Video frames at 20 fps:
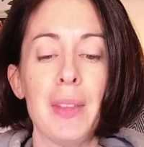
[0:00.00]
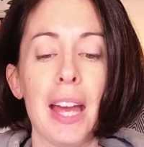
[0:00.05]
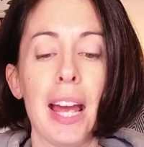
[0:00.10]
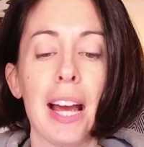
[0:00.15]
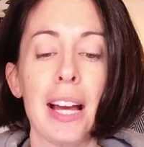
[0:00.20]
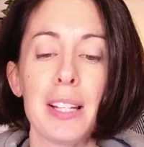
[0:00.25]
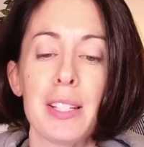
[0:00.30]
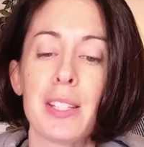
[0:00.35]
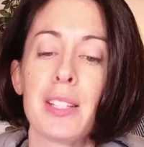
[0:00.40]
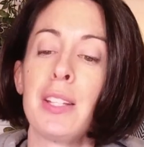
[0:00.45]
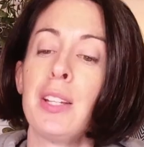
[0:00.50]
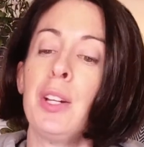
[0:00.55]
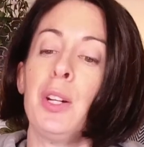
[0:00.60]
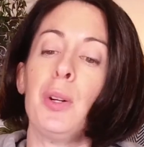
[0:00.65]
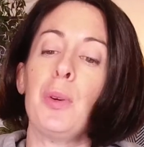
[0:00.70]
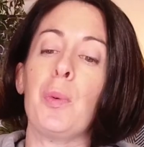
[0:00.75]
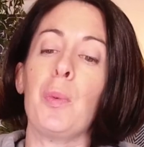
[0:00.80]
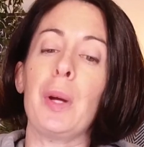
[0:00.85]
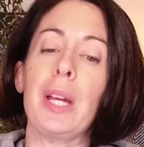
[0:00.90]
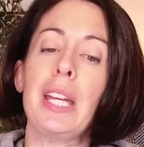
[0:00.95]
as
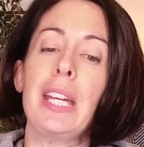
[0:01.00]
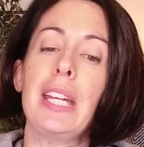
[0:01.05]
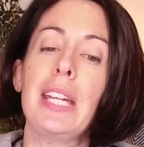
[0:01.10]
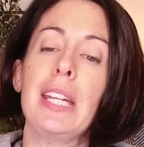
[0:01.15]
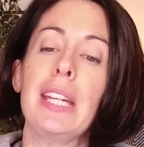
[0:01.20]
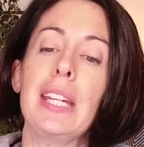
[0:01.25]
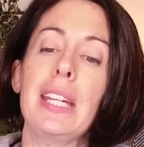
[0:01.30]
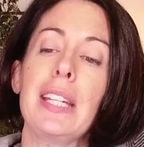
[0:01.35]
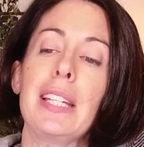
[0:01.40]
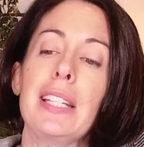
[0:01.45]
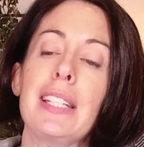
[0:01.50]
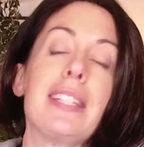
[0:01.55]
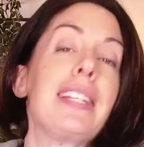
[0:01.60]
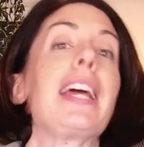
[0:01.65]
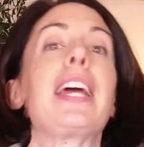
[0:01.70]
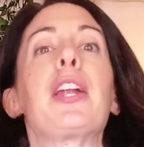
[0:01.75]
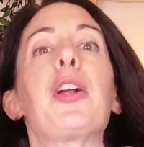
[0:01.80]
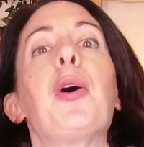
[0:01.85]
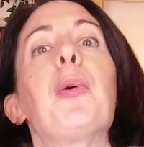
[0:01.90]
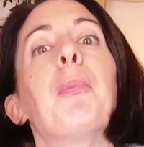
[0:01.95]
we
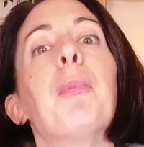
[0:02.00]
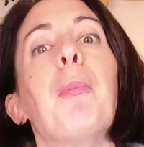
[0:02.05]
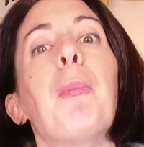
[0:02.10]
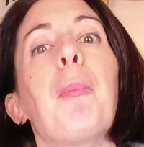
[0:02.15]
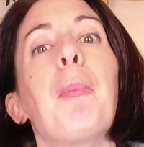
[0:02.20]
stay at home.